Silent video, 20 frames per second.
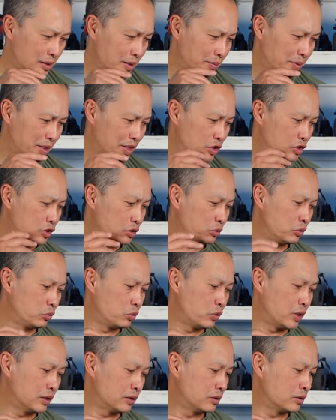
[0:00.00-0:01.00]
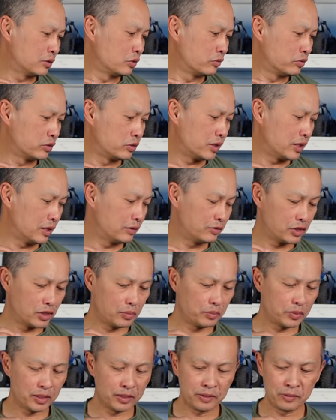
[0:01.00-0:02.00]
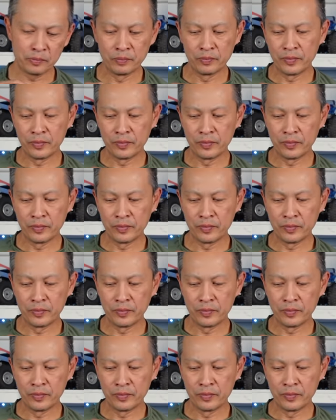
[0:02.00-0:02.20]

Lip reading: I'm not sure with what, overdrive or something.